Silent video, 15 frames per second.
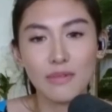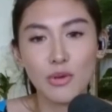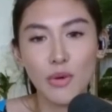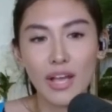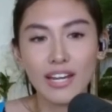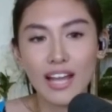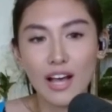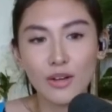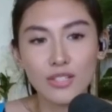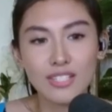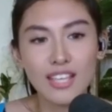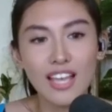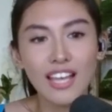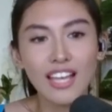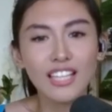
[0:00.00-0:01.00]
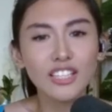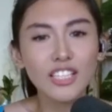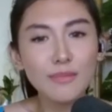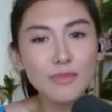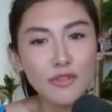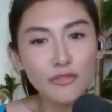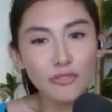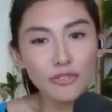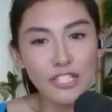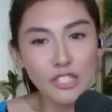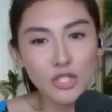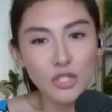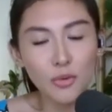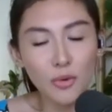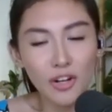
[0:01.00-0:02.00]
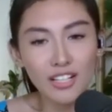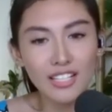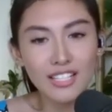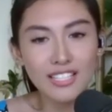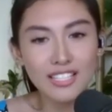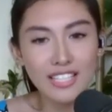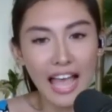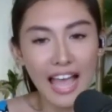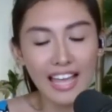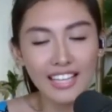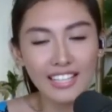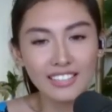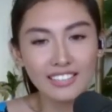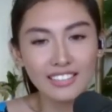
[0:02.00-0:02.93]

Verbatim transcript: Winehouse. In terms of rituals, I